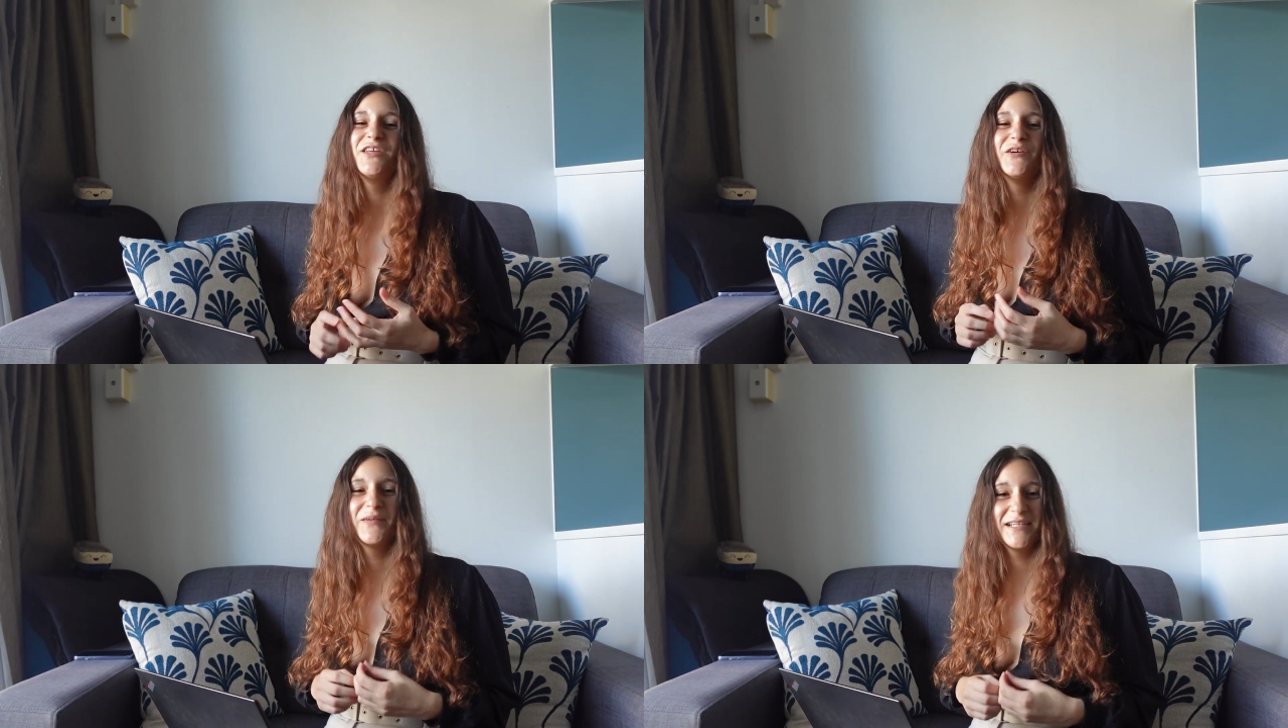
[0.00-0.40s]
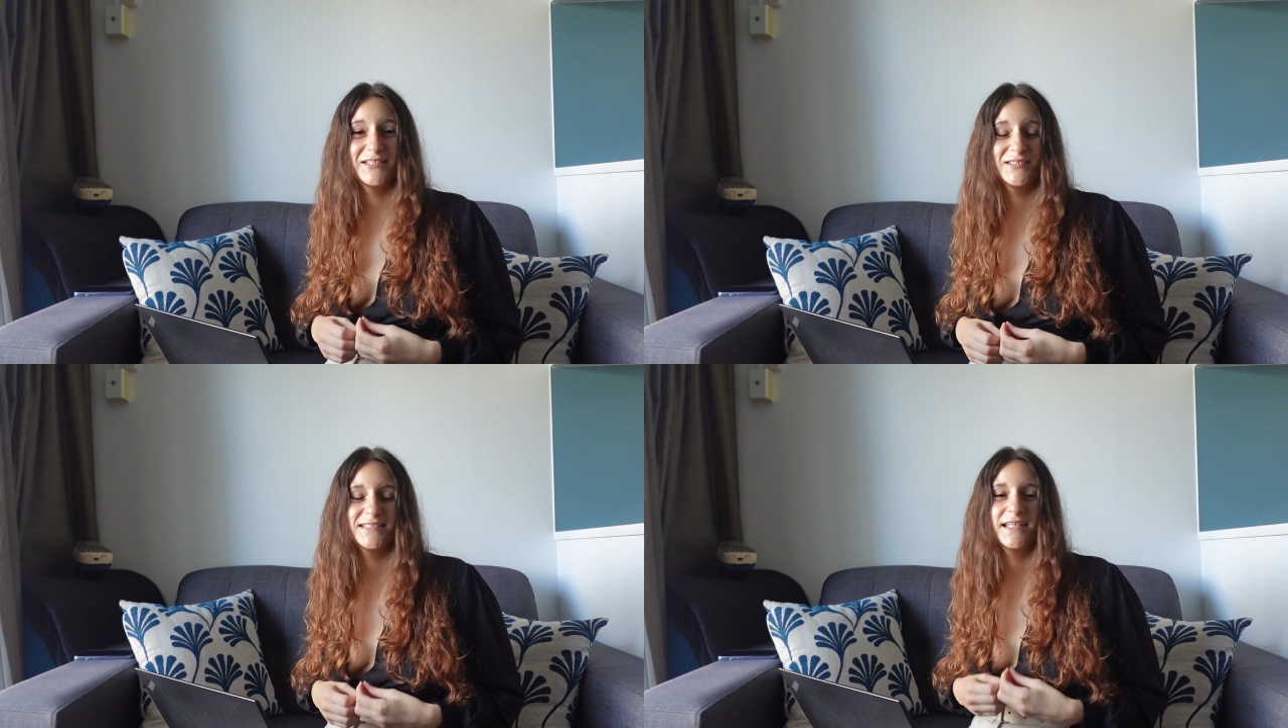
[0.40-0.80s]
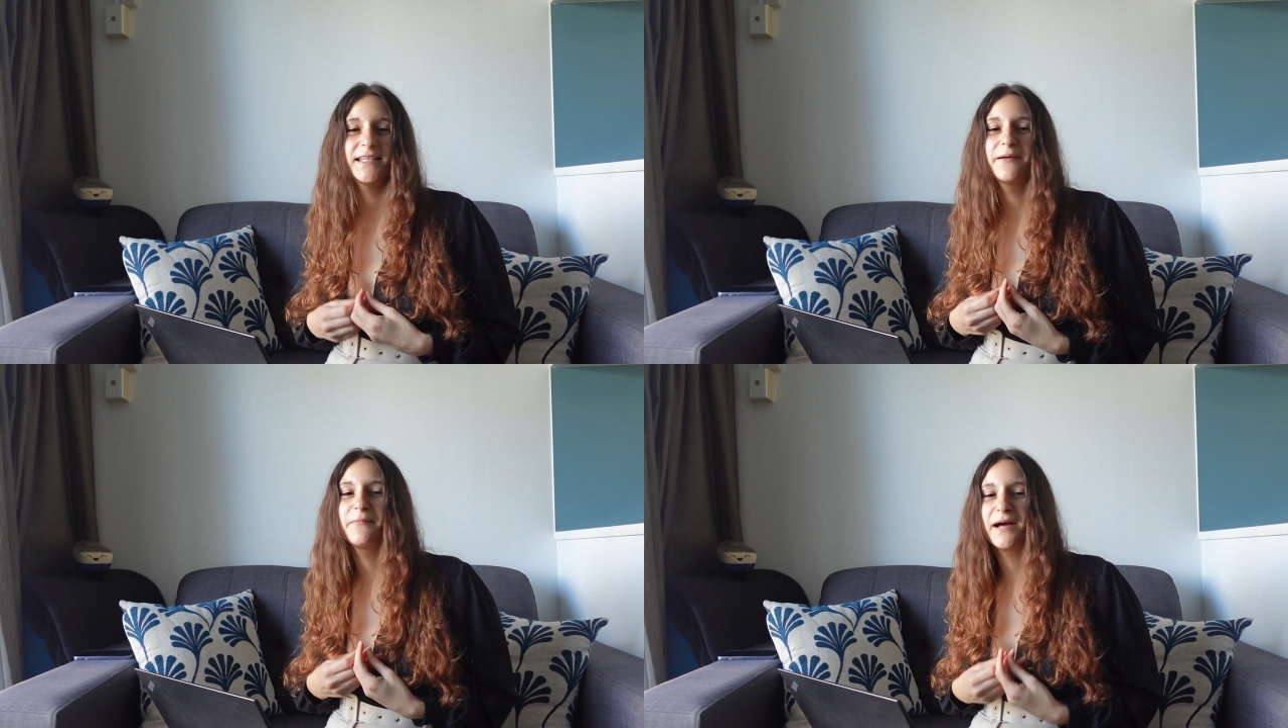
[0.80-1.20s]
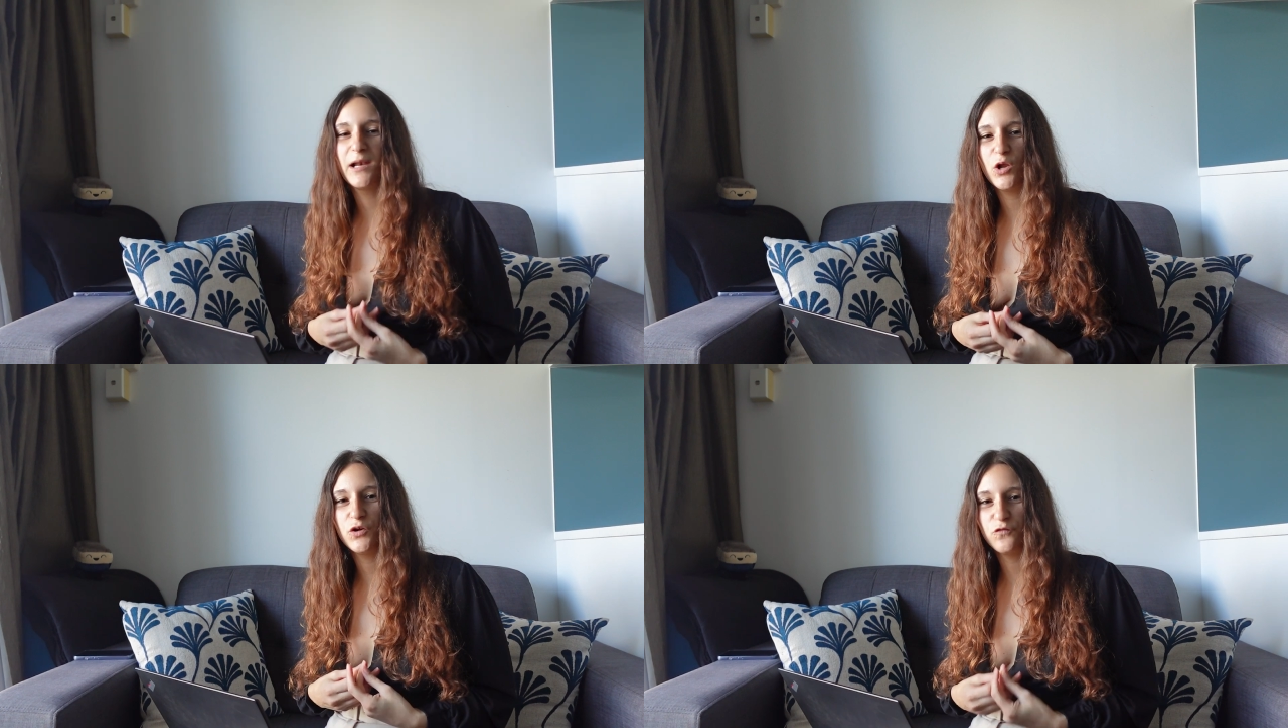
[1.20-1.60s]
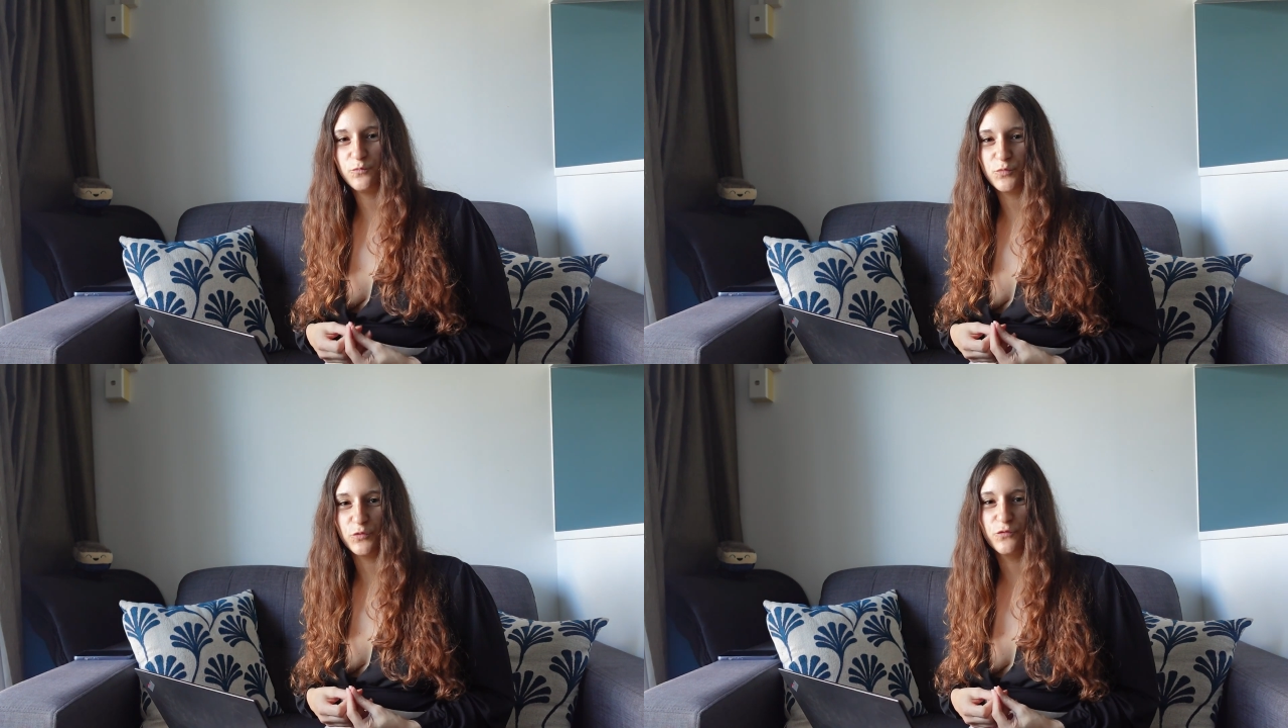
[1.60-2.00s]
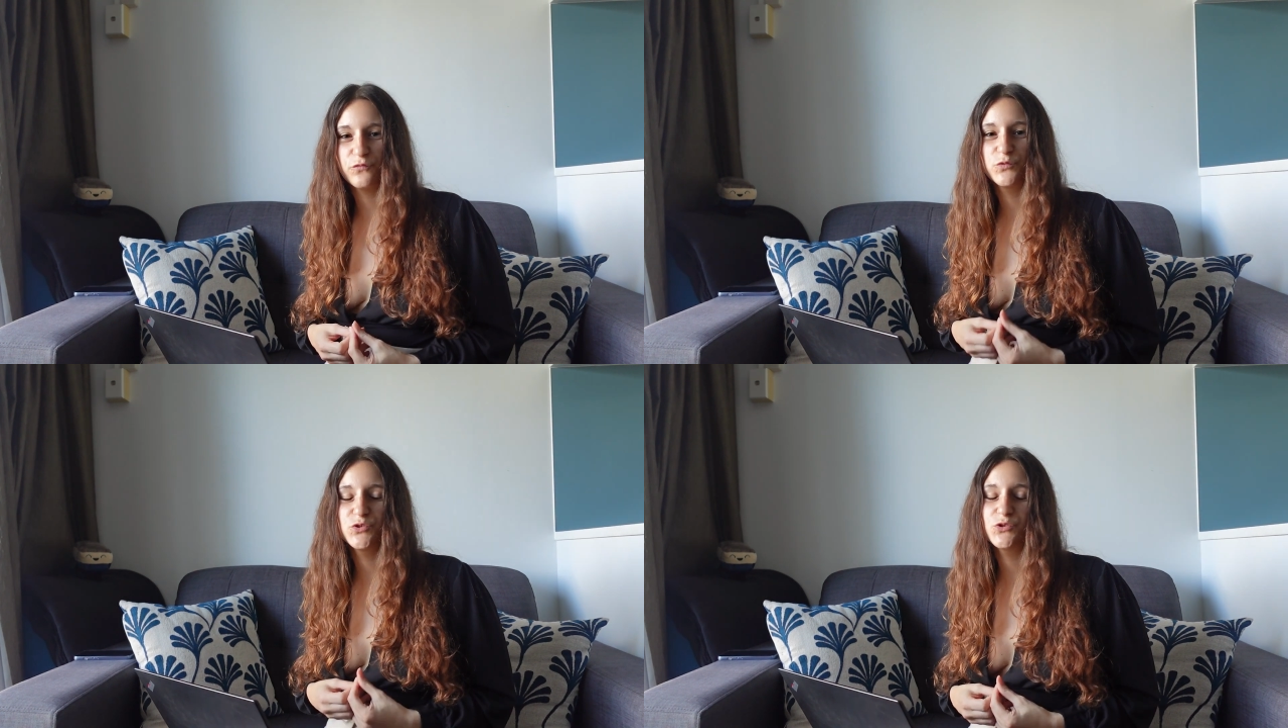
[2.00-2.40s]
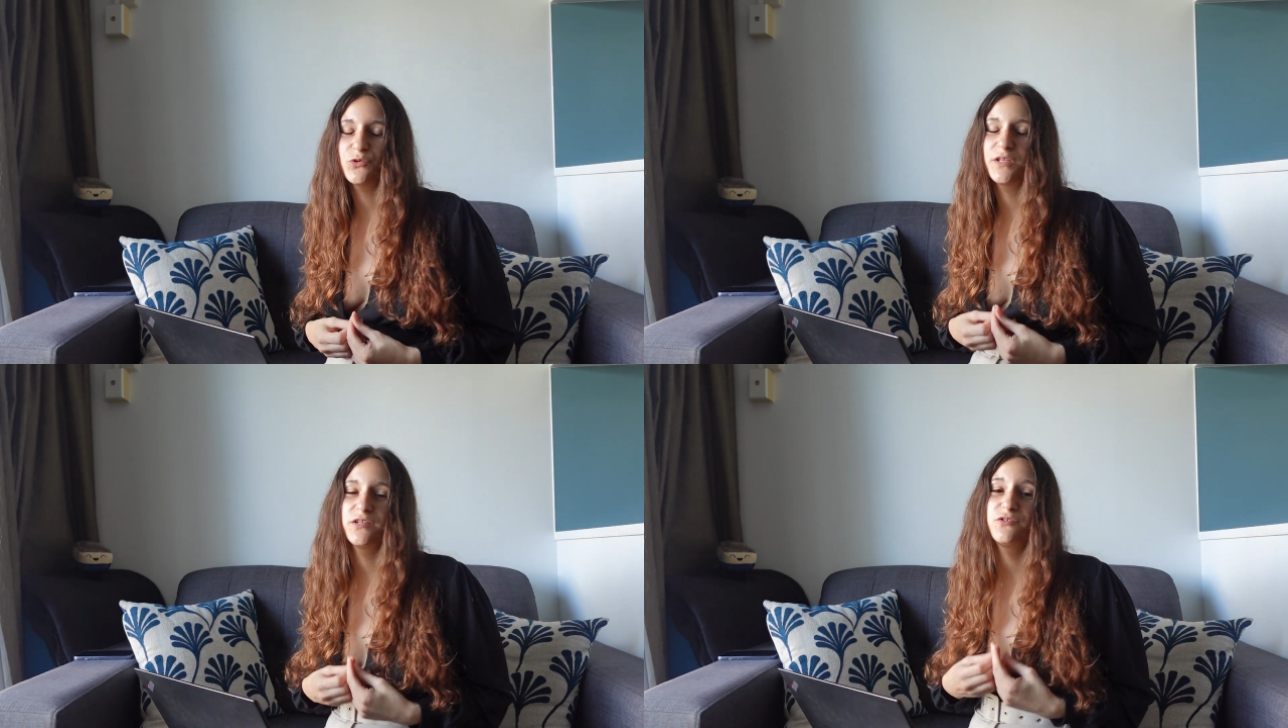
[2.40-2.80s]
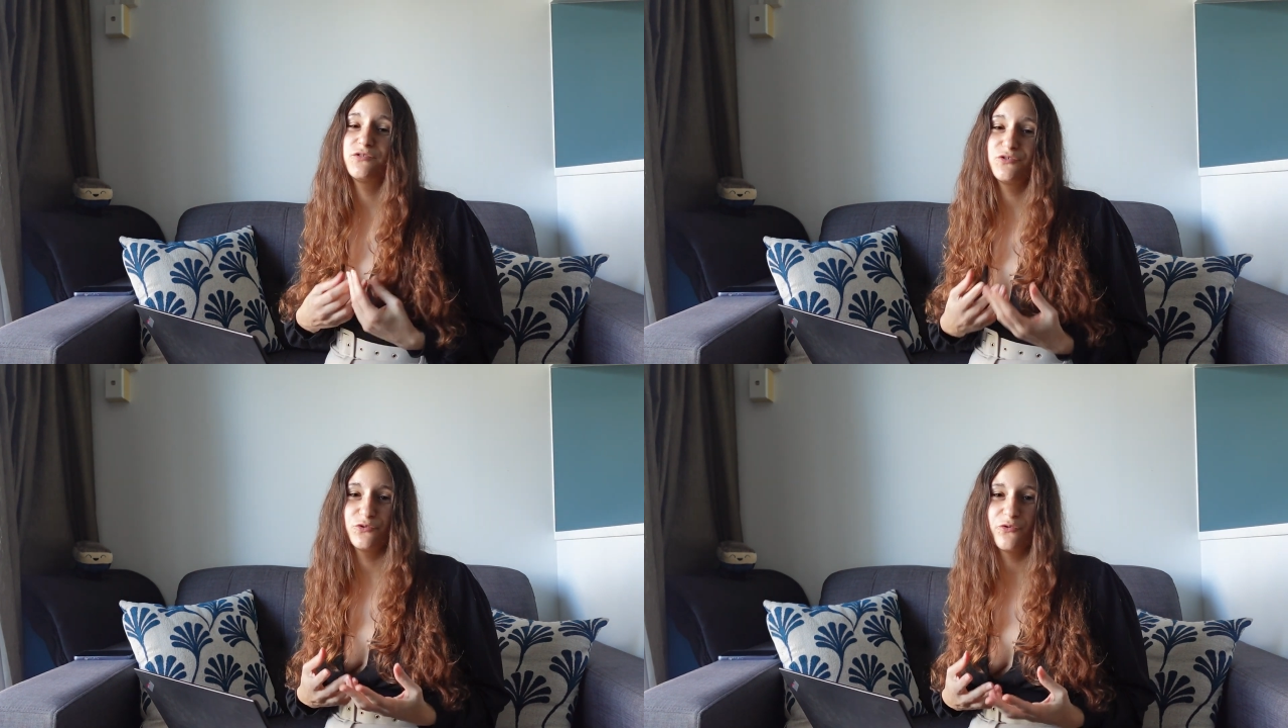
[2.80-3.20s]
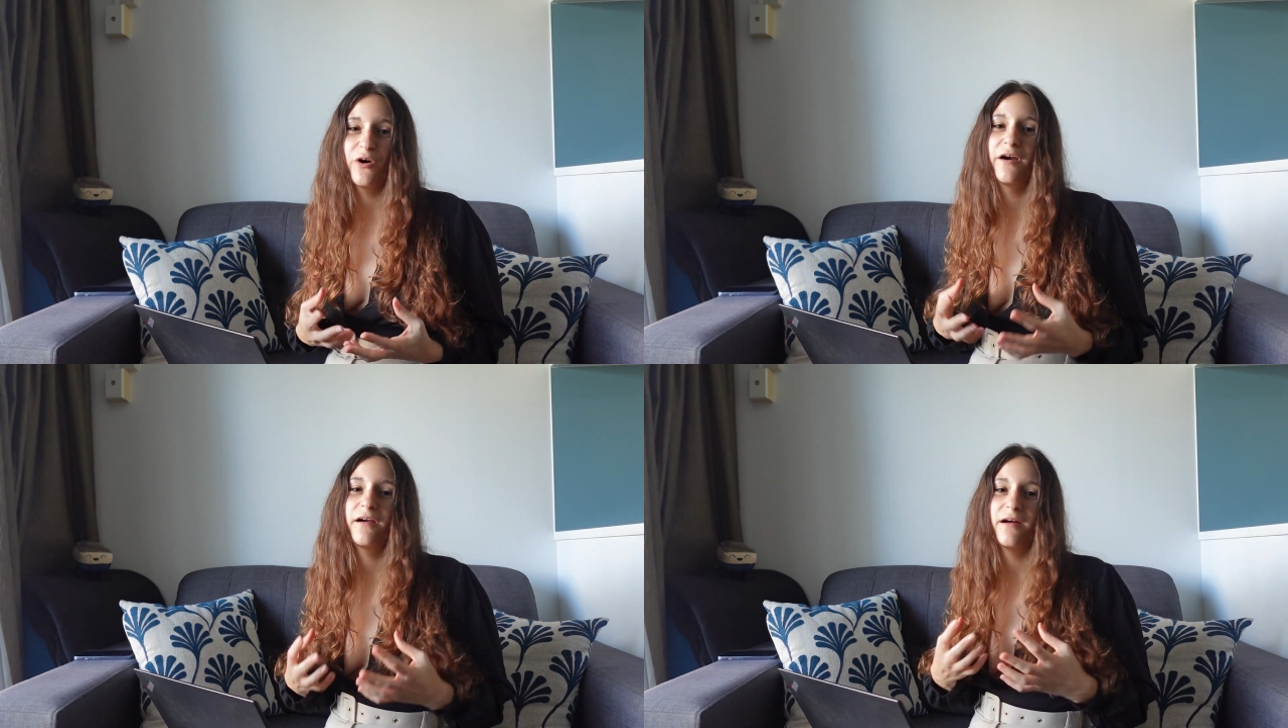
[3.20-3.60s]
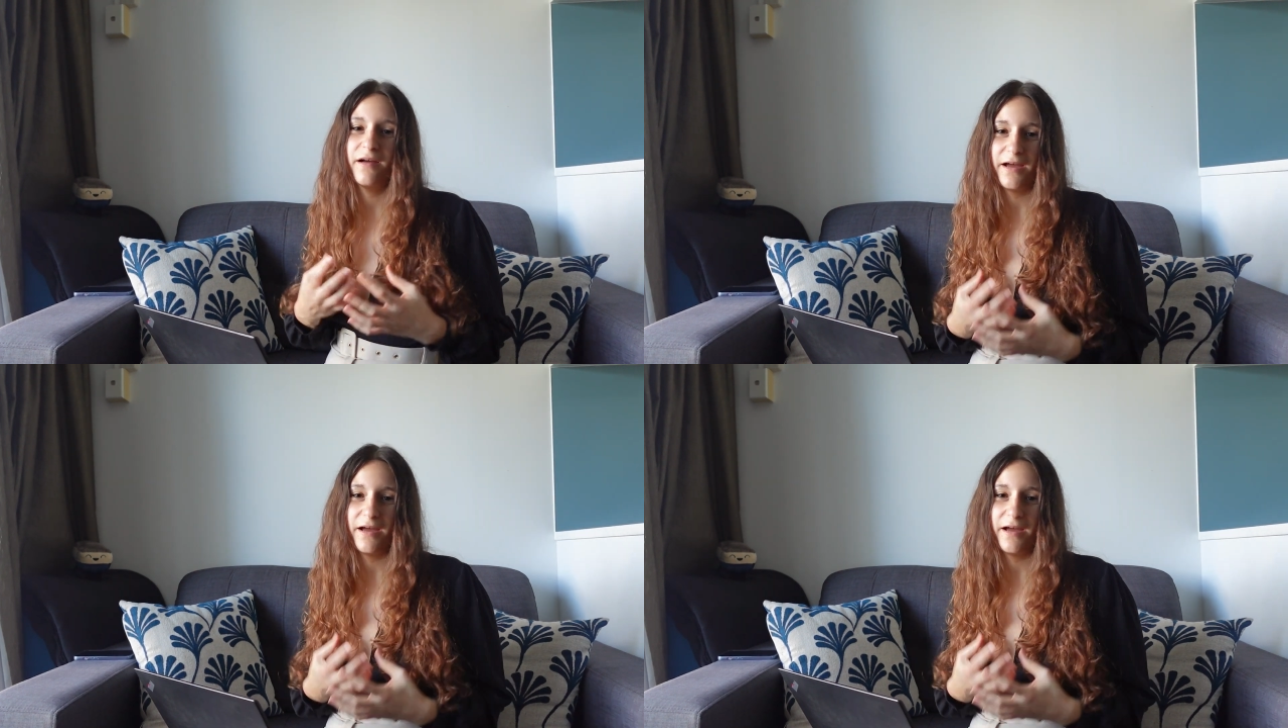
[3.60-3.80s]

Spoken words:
you will need to send them a lot of proof to show that you are